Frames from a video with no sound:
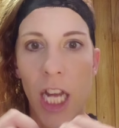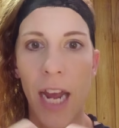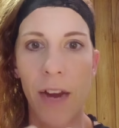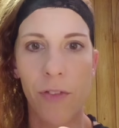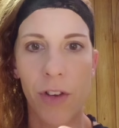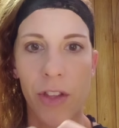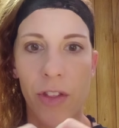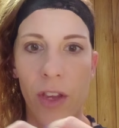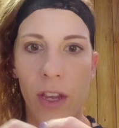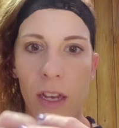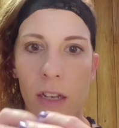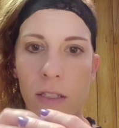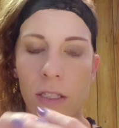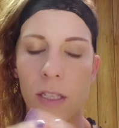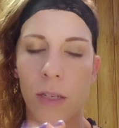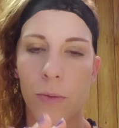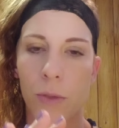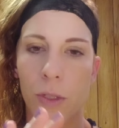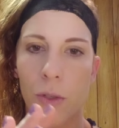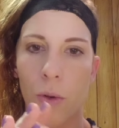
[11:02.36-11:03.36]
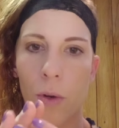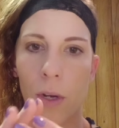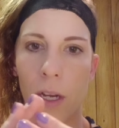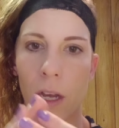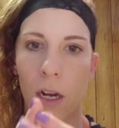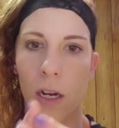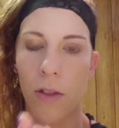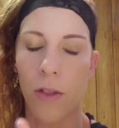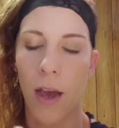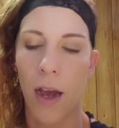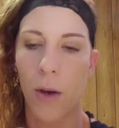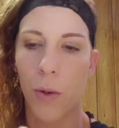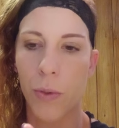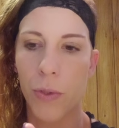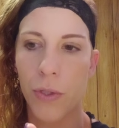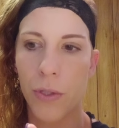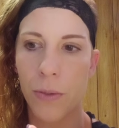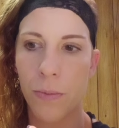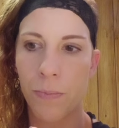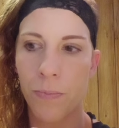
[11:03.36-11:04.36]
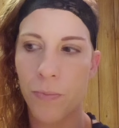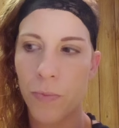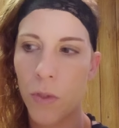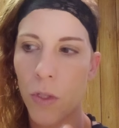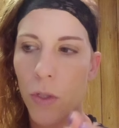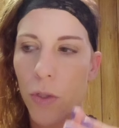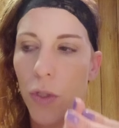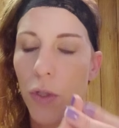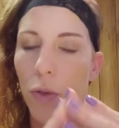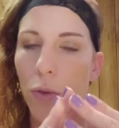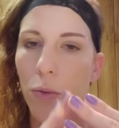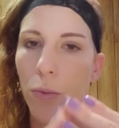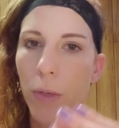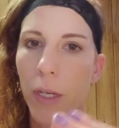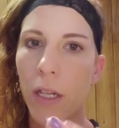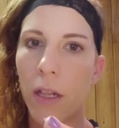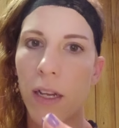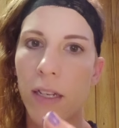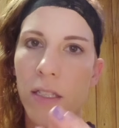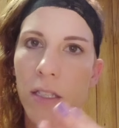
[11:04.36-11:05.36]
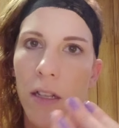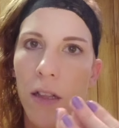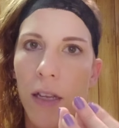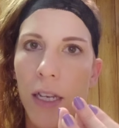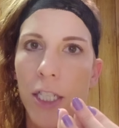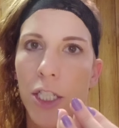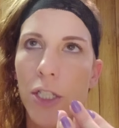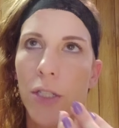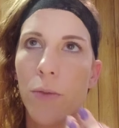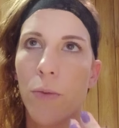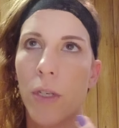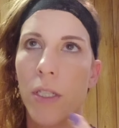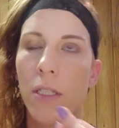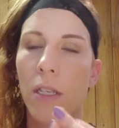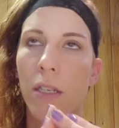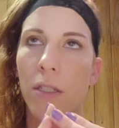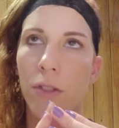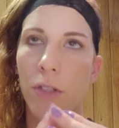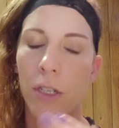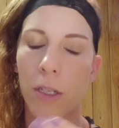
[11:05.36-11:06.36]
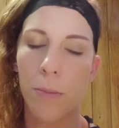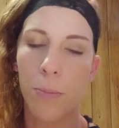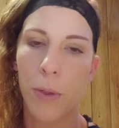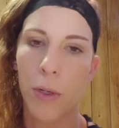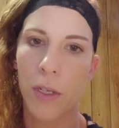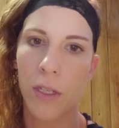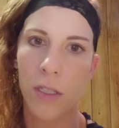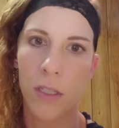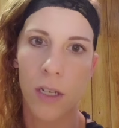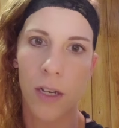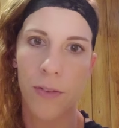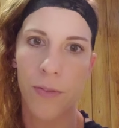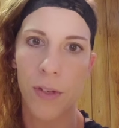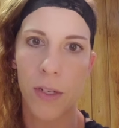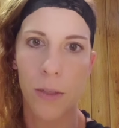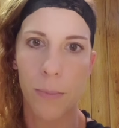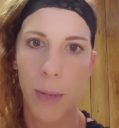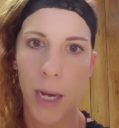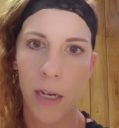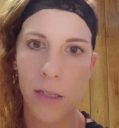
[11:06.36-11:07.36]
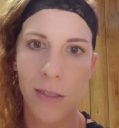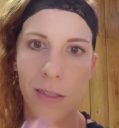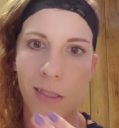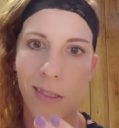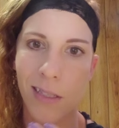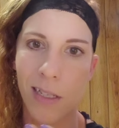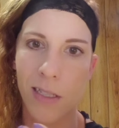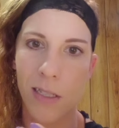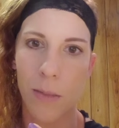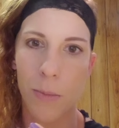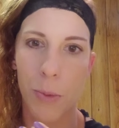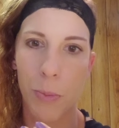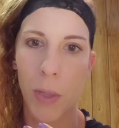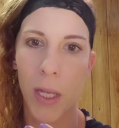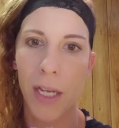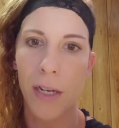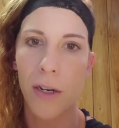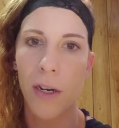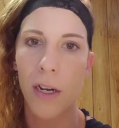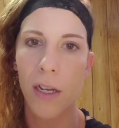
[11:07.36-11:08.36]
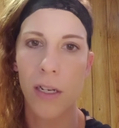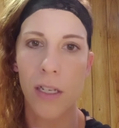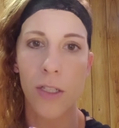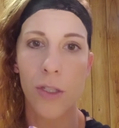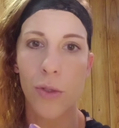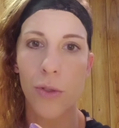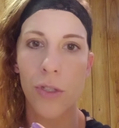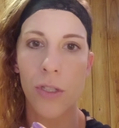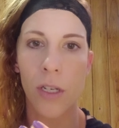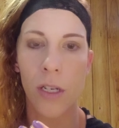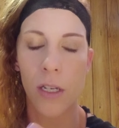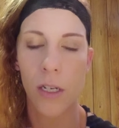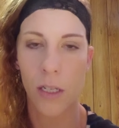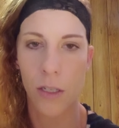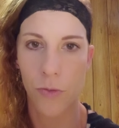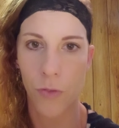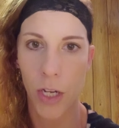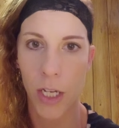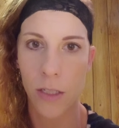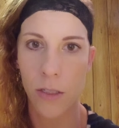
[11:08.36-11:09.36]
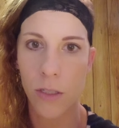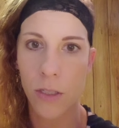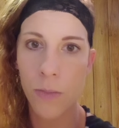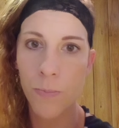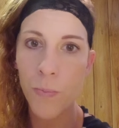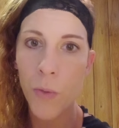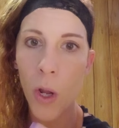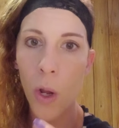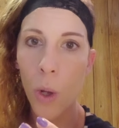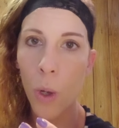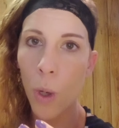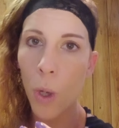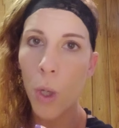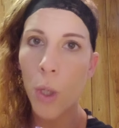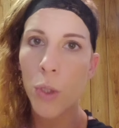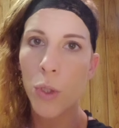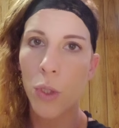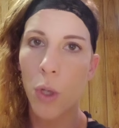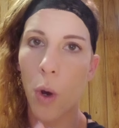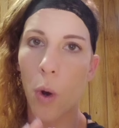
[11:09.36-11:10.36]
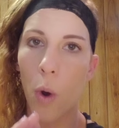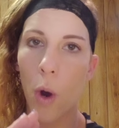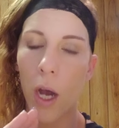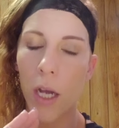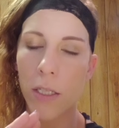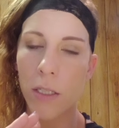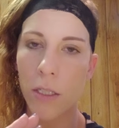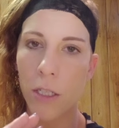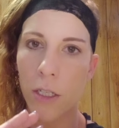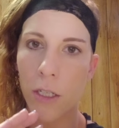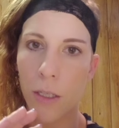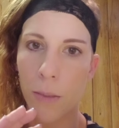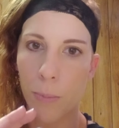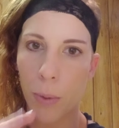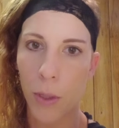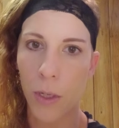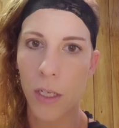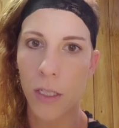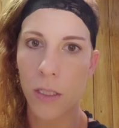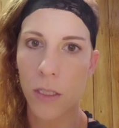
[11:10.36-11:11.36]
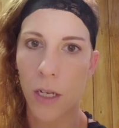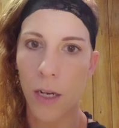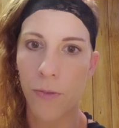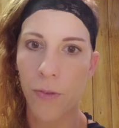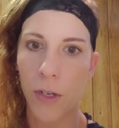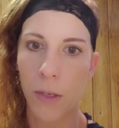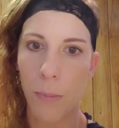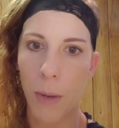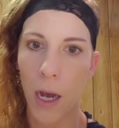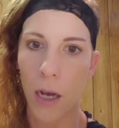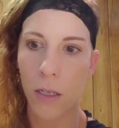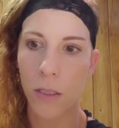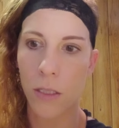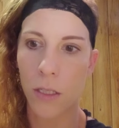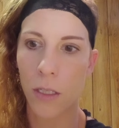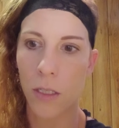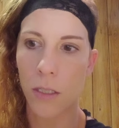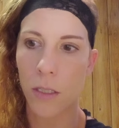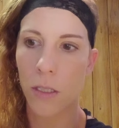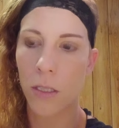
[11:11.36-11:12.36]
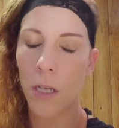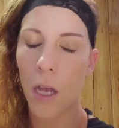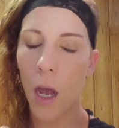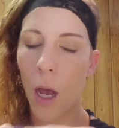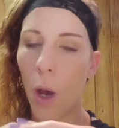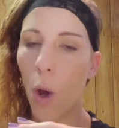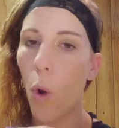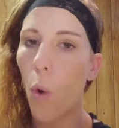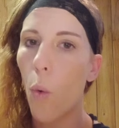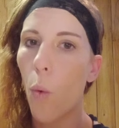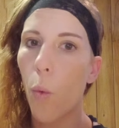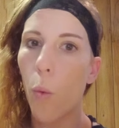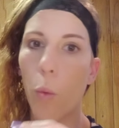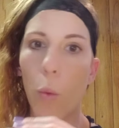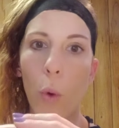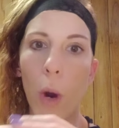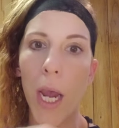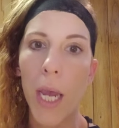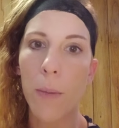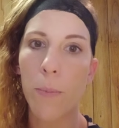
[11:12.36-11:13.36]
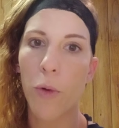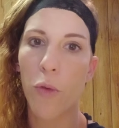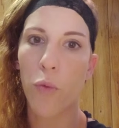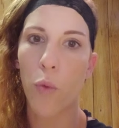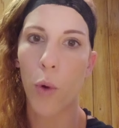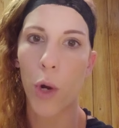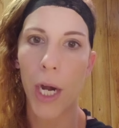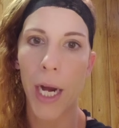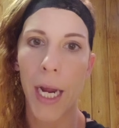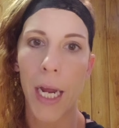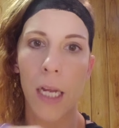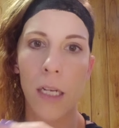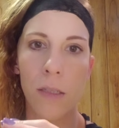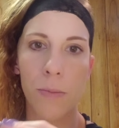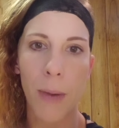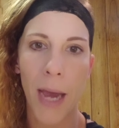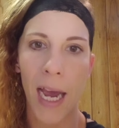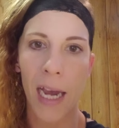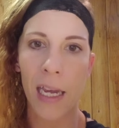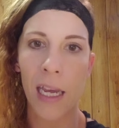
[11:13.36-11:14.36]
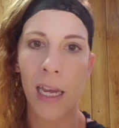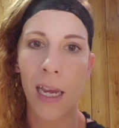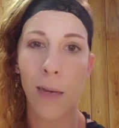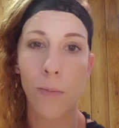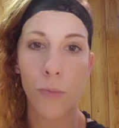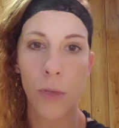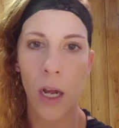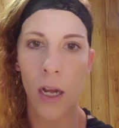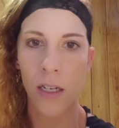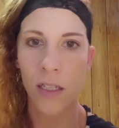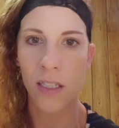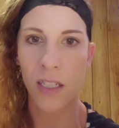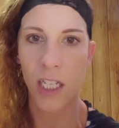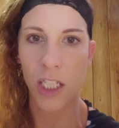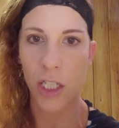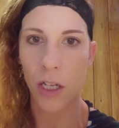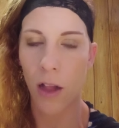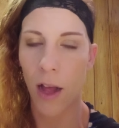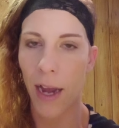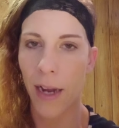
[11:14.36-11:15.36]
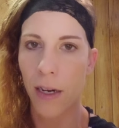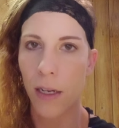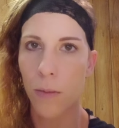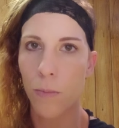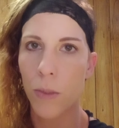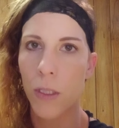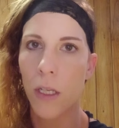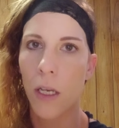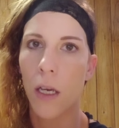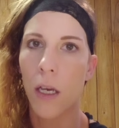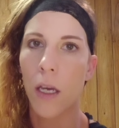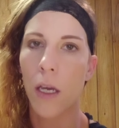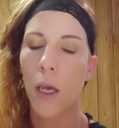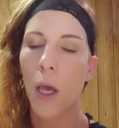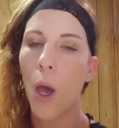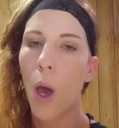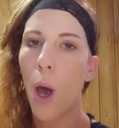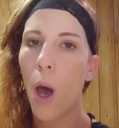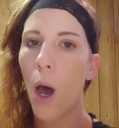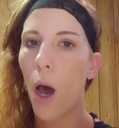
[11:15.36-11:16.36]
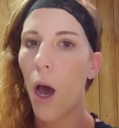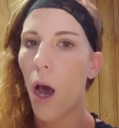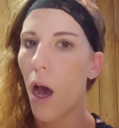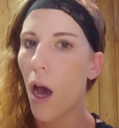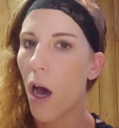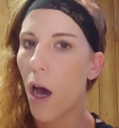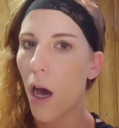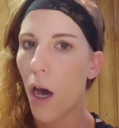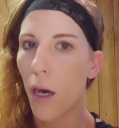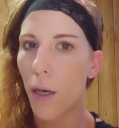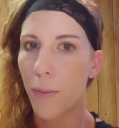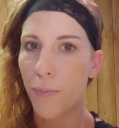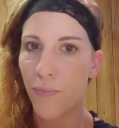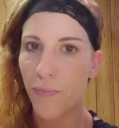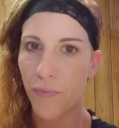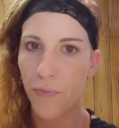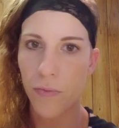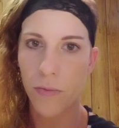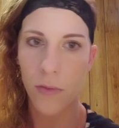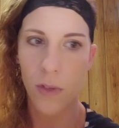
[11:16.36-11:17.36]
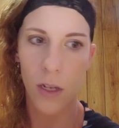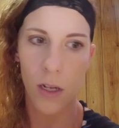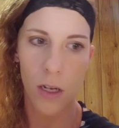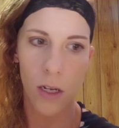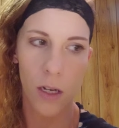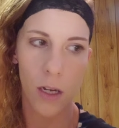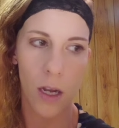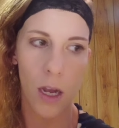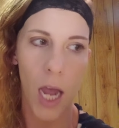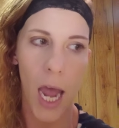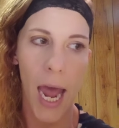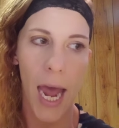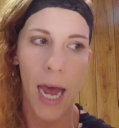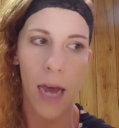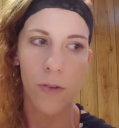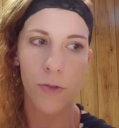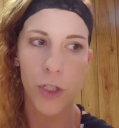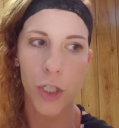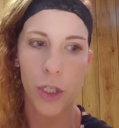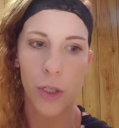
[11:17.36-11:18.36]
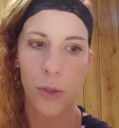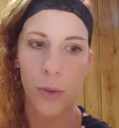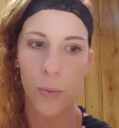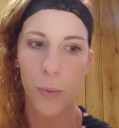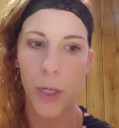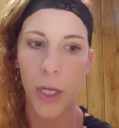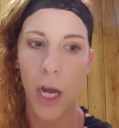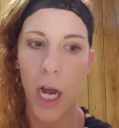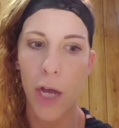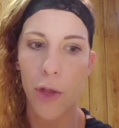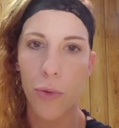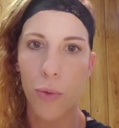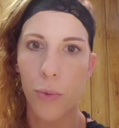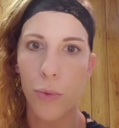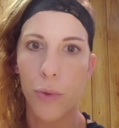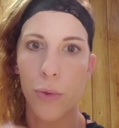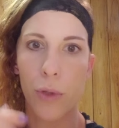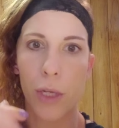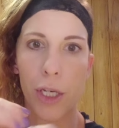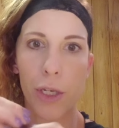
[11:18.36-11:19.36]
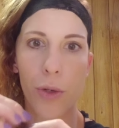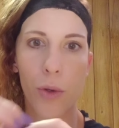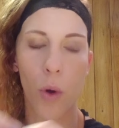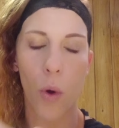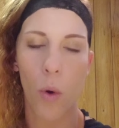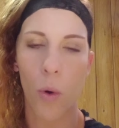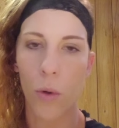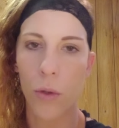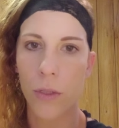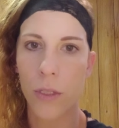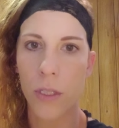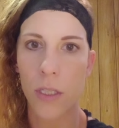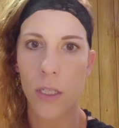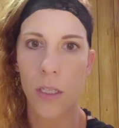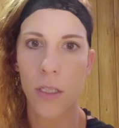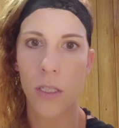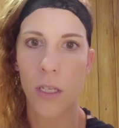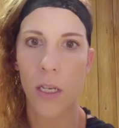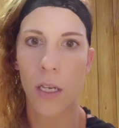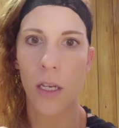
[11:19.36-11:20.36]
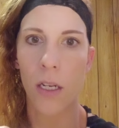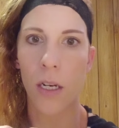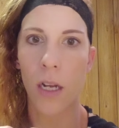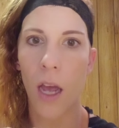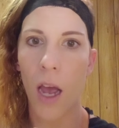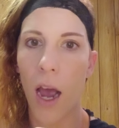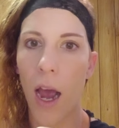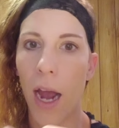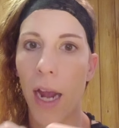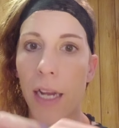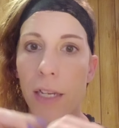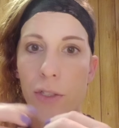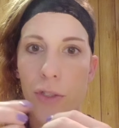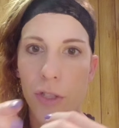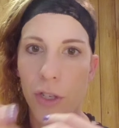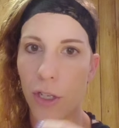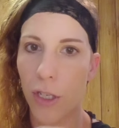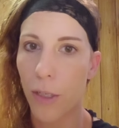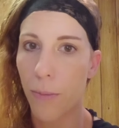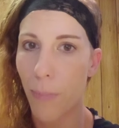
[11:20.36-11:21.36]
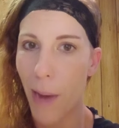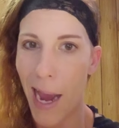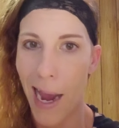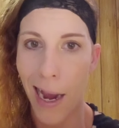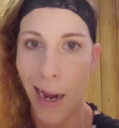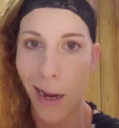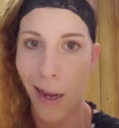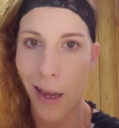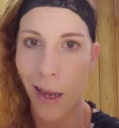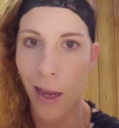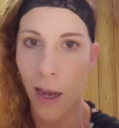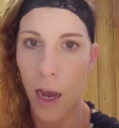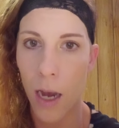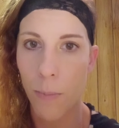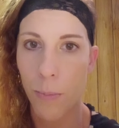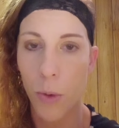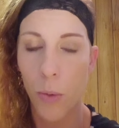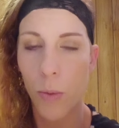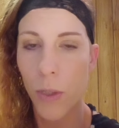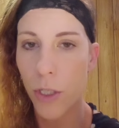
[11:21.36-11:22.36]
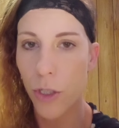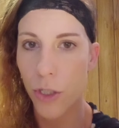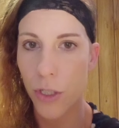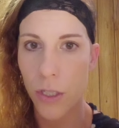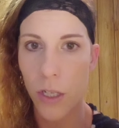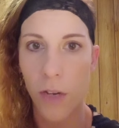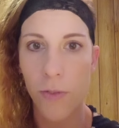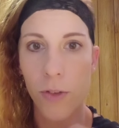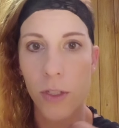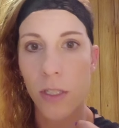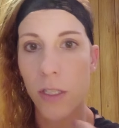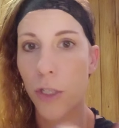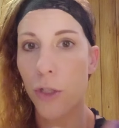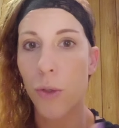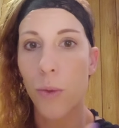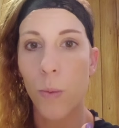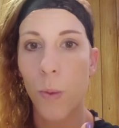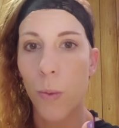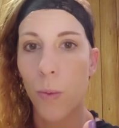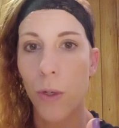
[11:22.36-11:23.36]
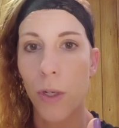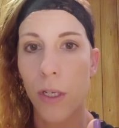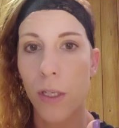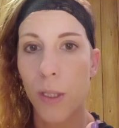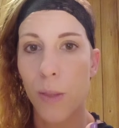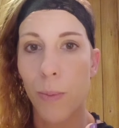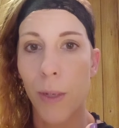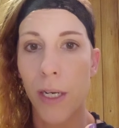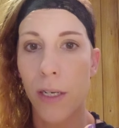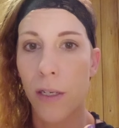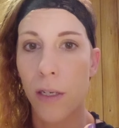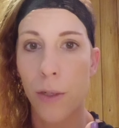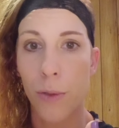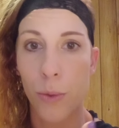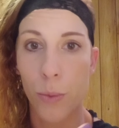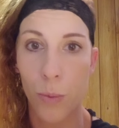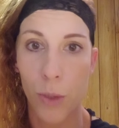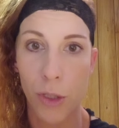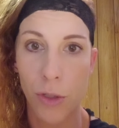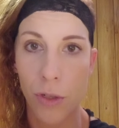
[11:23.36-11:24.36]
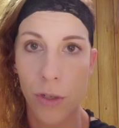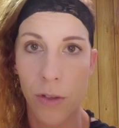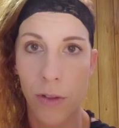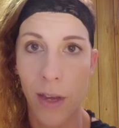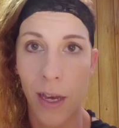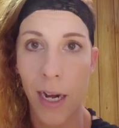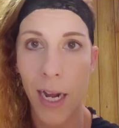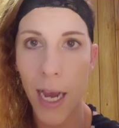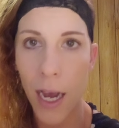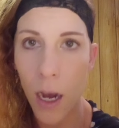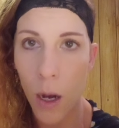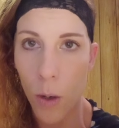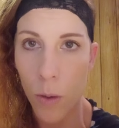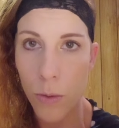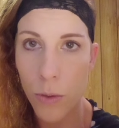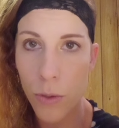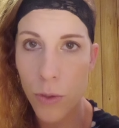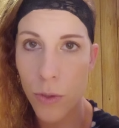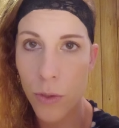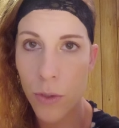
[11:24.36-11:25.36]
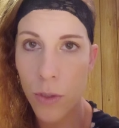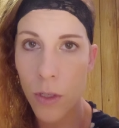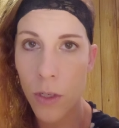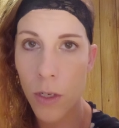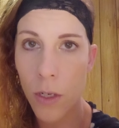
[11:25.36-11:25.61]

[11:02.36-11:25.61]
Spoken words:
to everything else that was going on in the house. So the real escalation was I started putting stuff into boxes because I'm a planner and I do shit in advance. So I started putting stuff into boxes way beforehand, packing up non-essential items. Like after we got through like cold season, I started packing up the winter stuff because I knew we weren't going to spend another winter in that house.